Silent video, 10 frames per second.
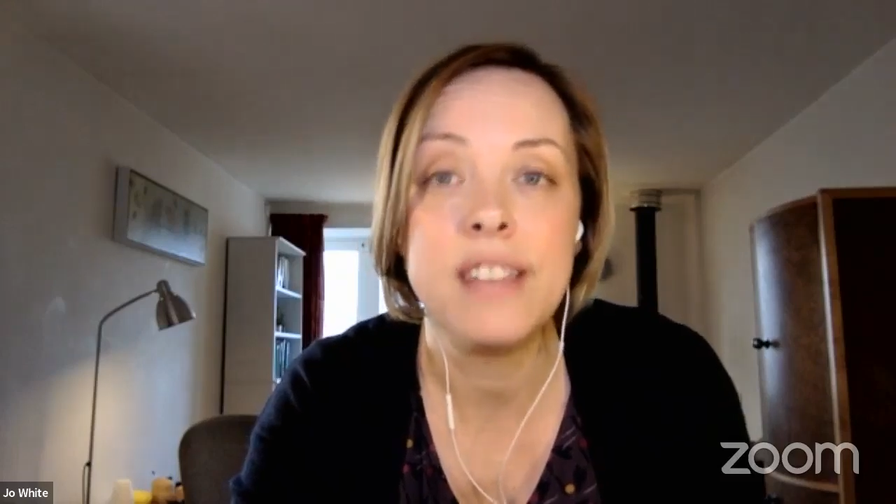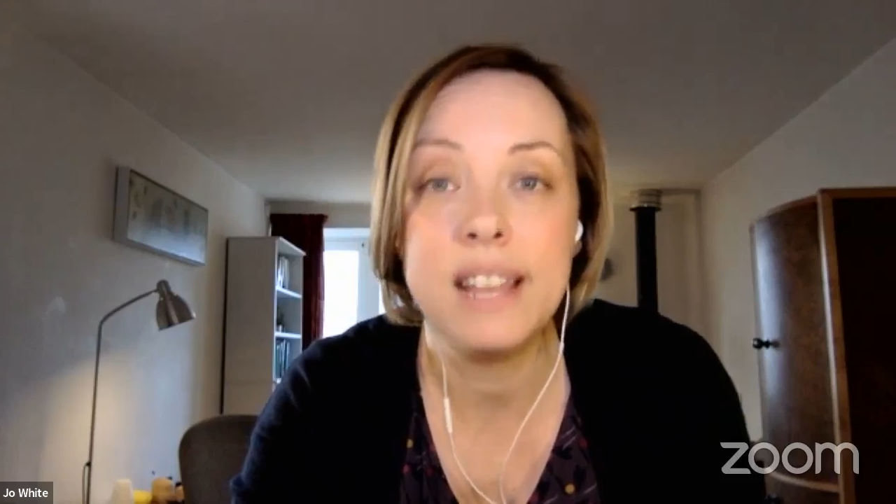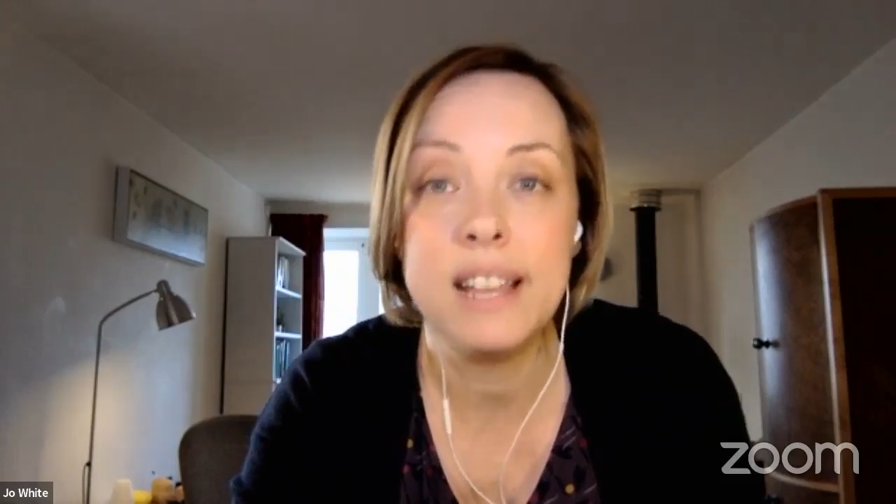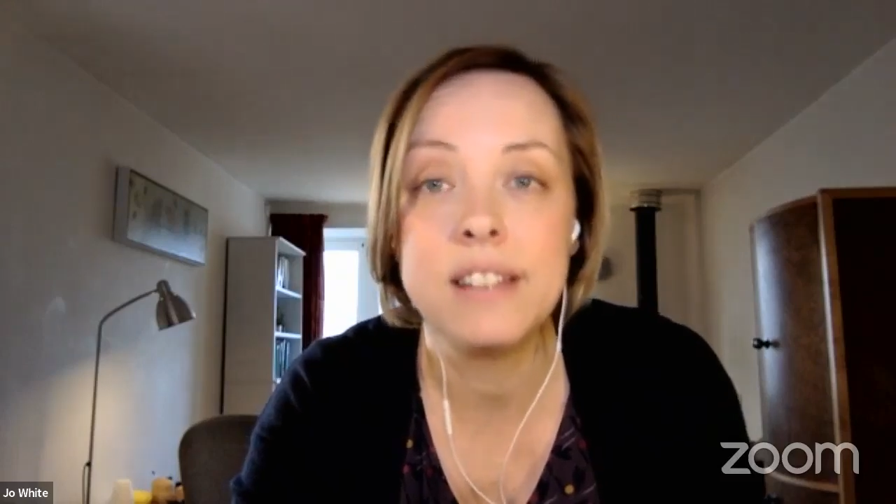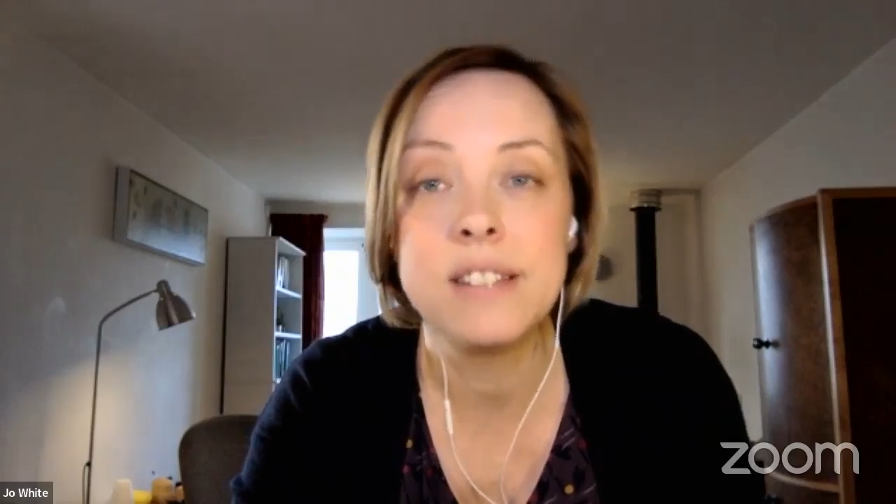
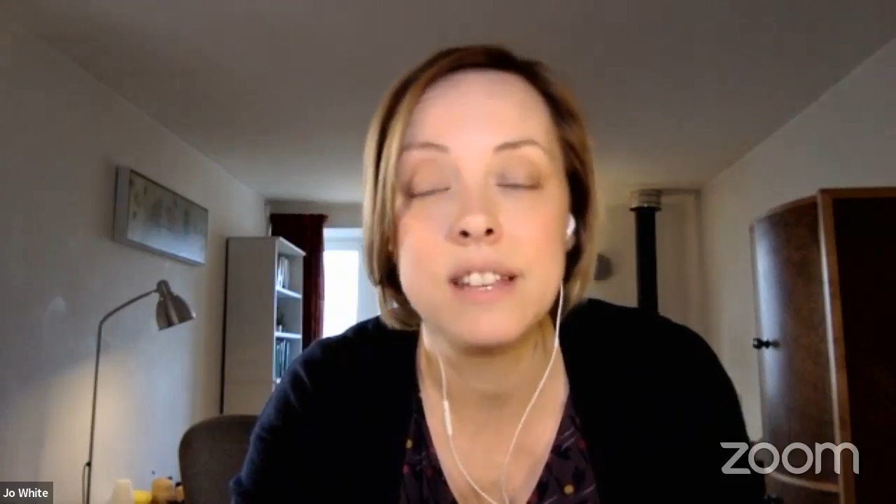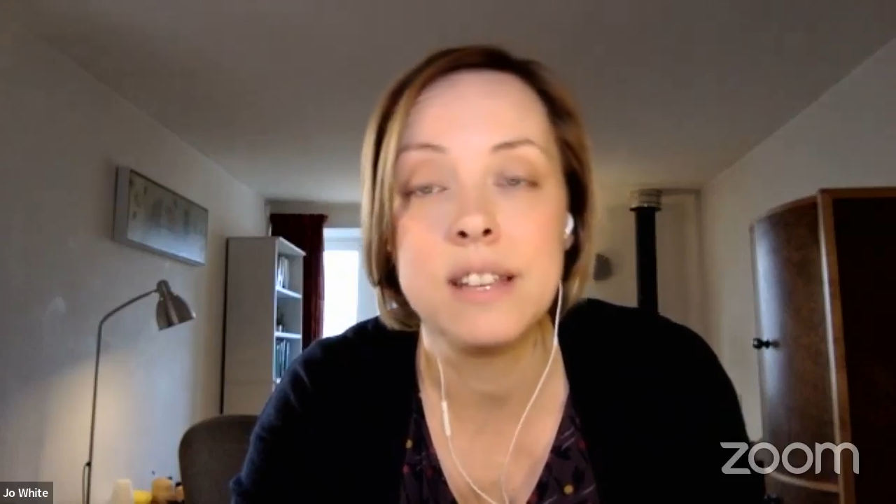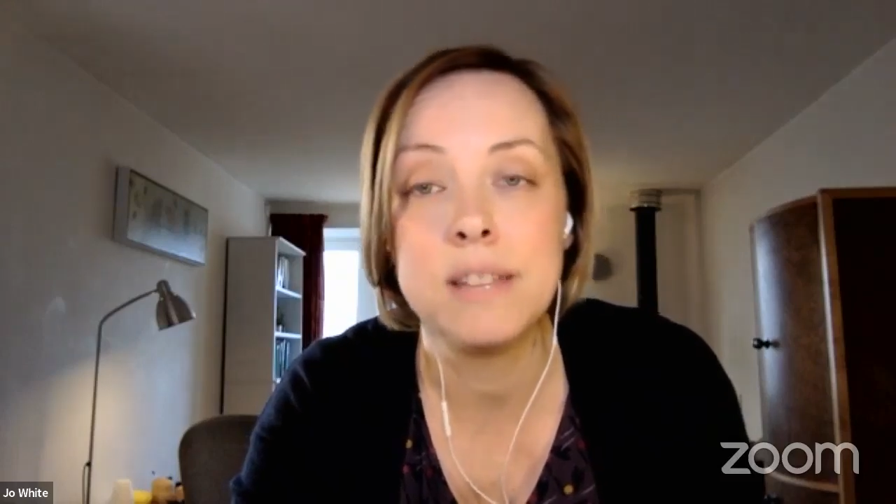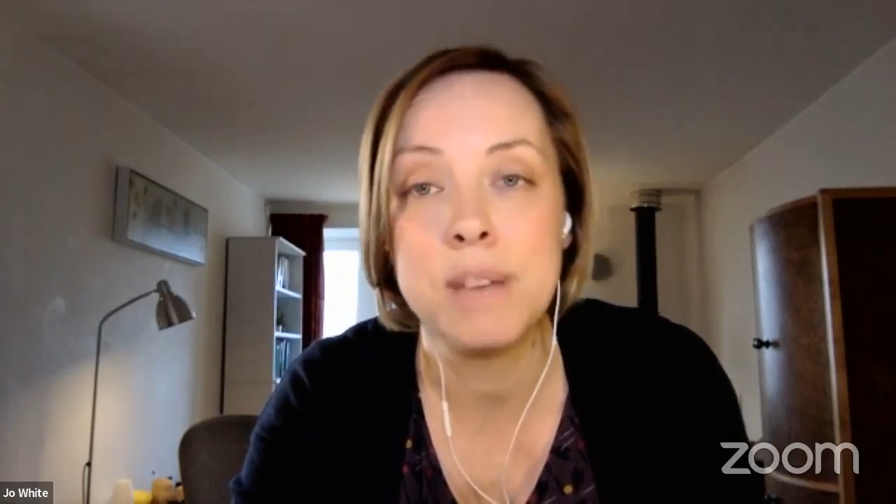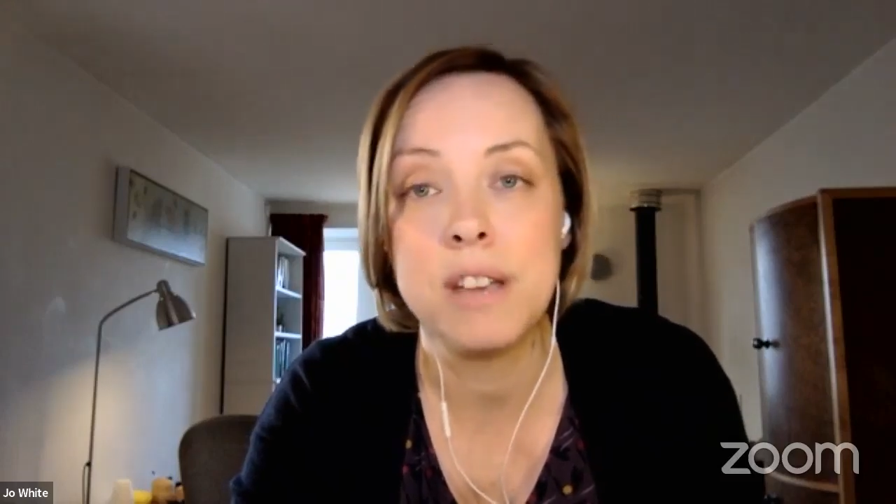link
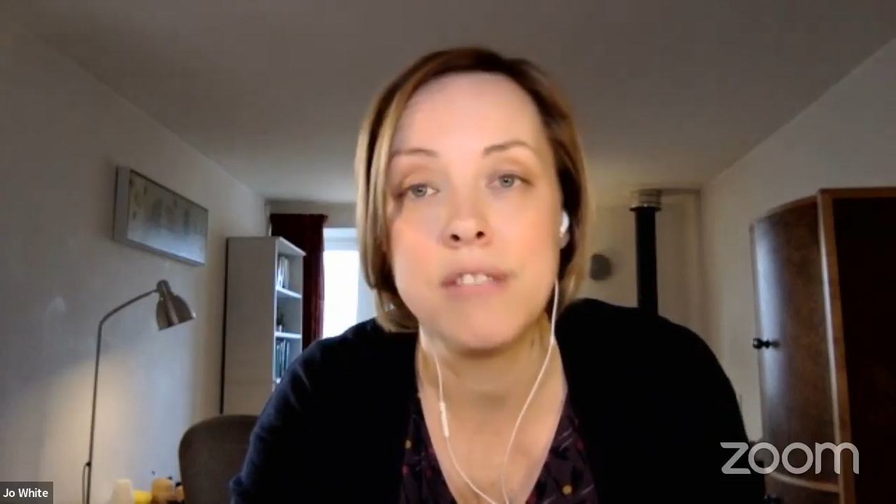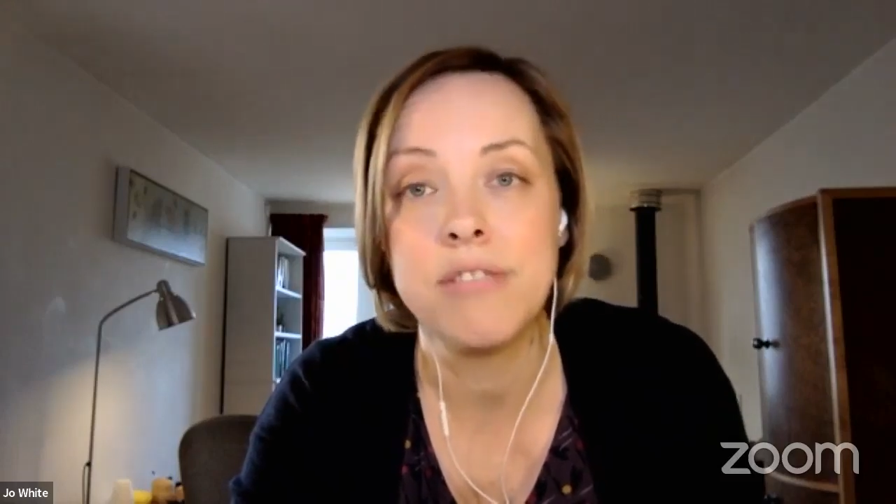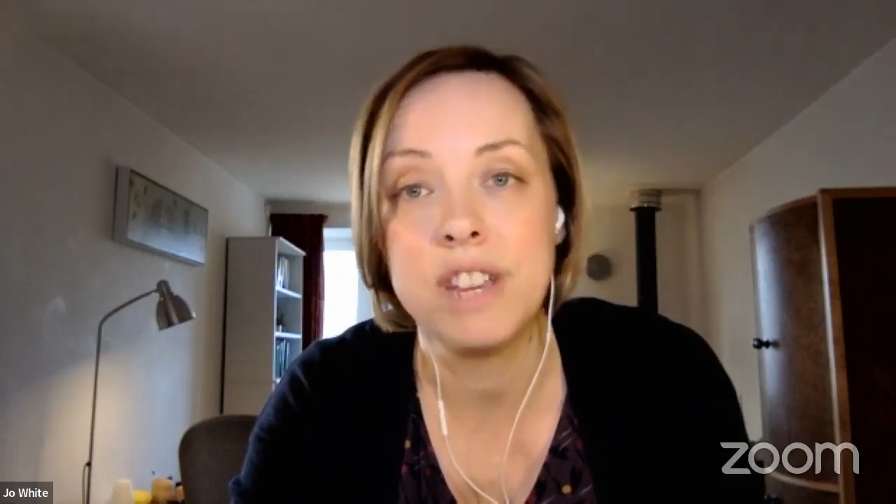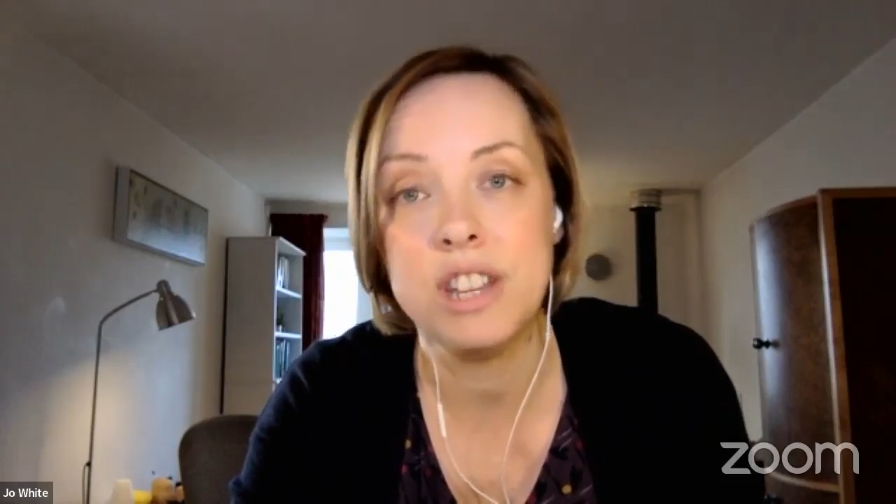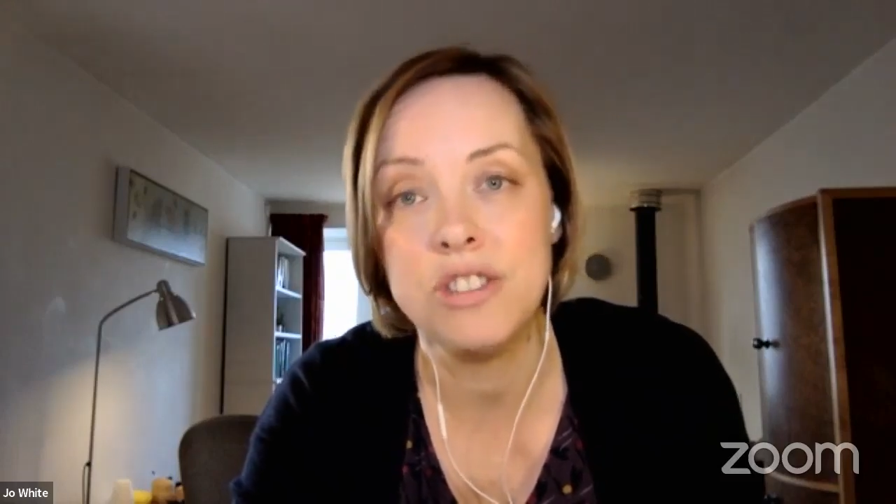to my
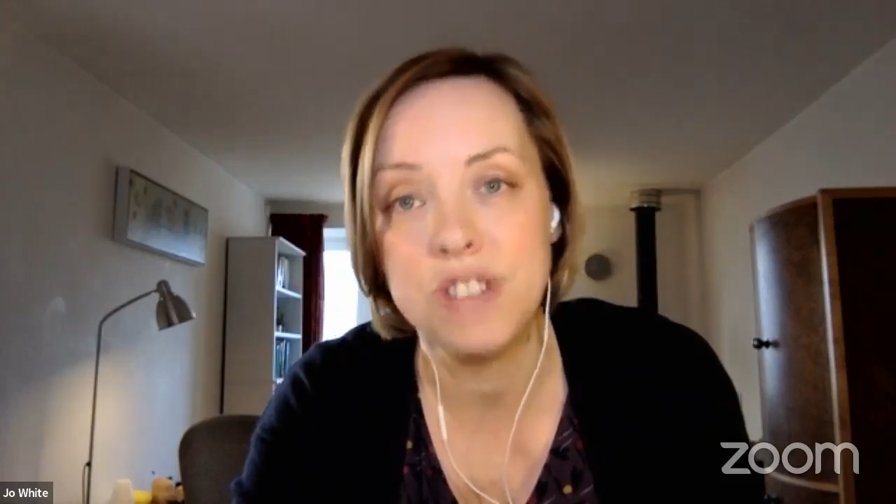free